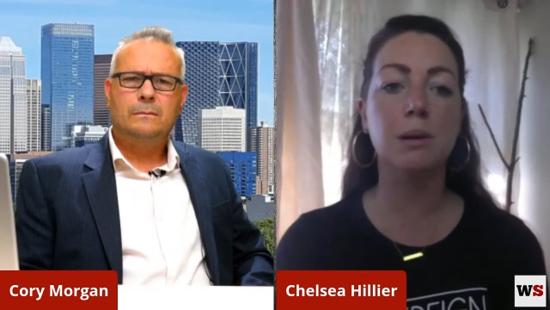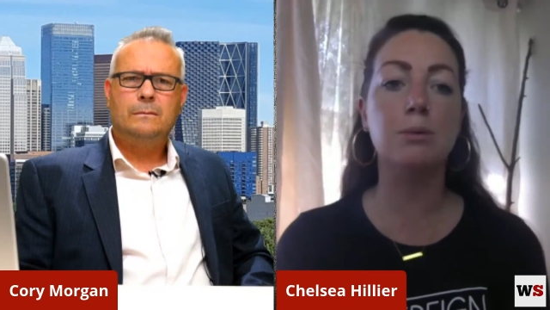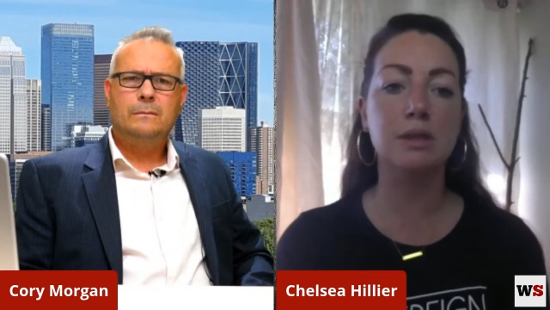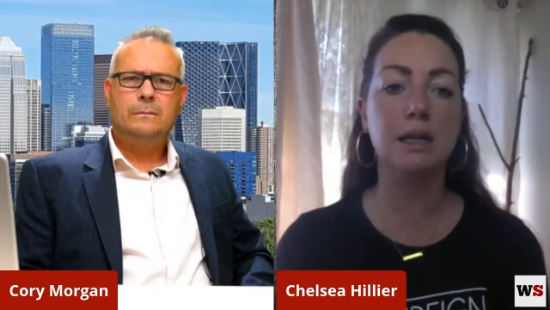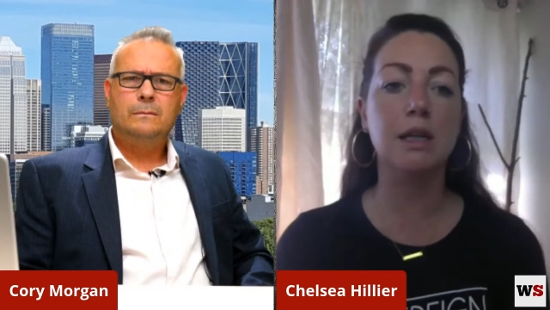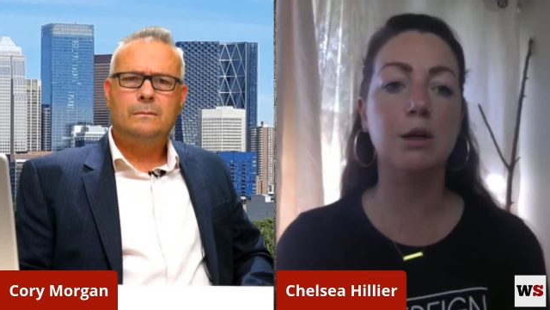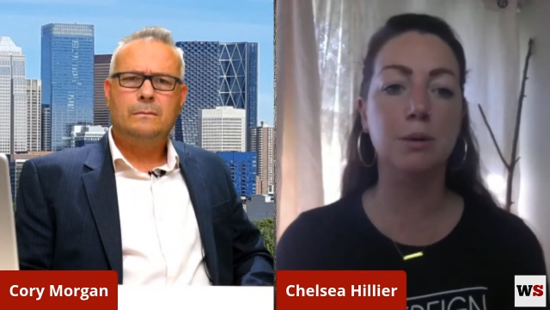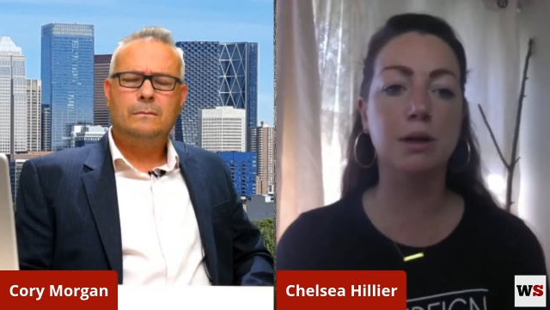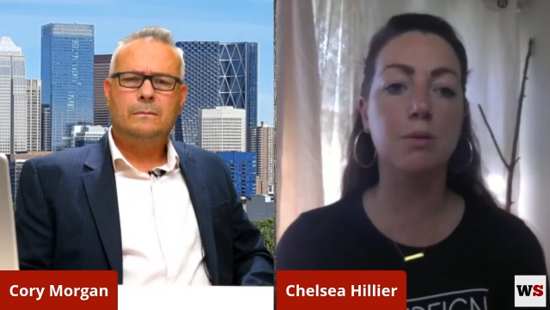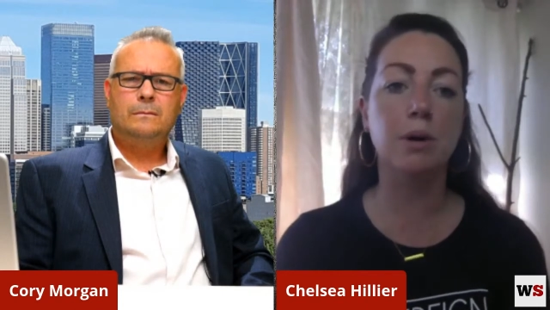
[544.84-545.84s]
Speaker 1: represent you
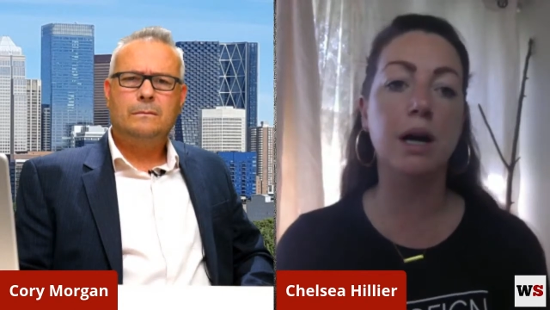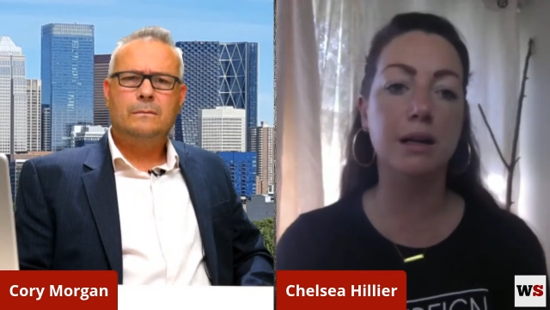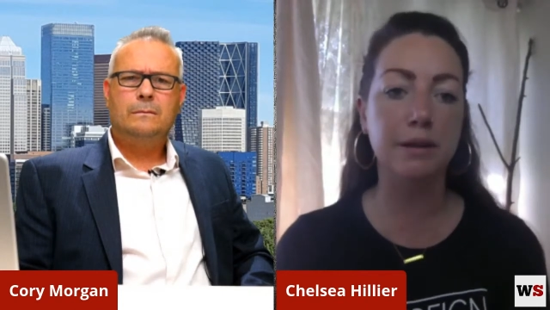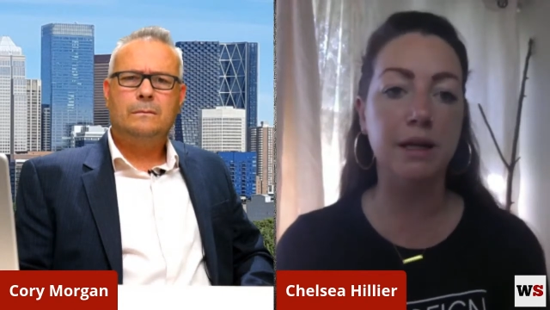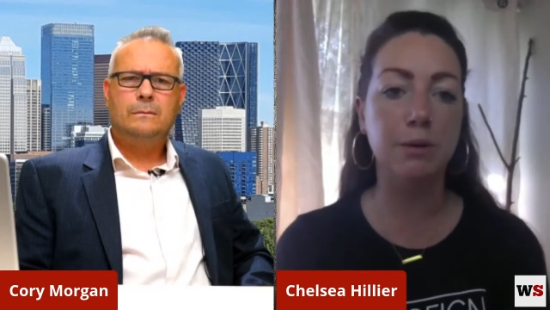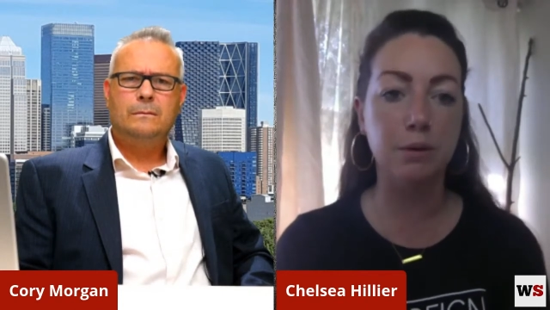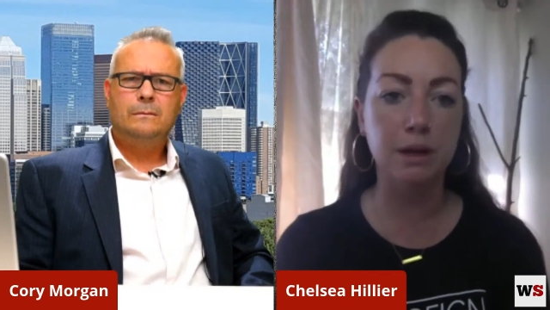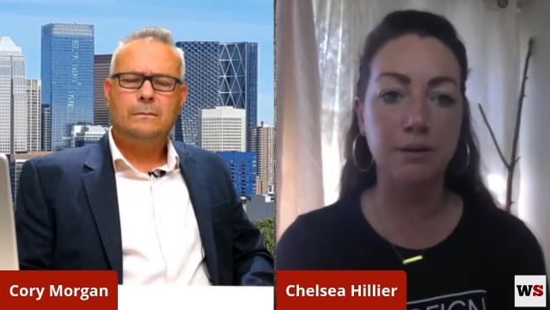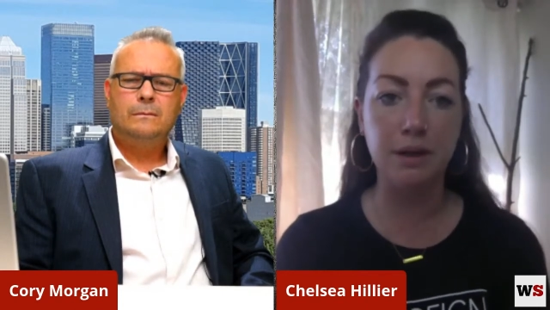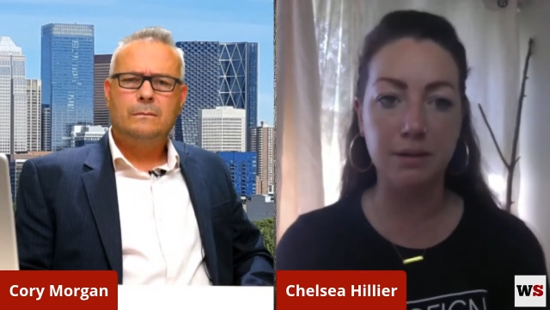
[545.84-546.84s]
in the riding that you
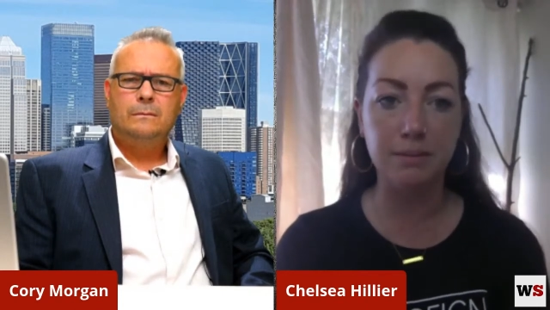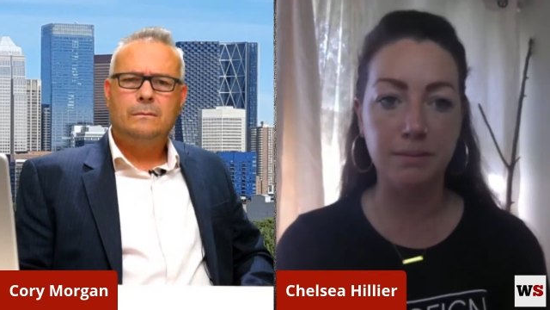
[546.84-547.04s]
live in.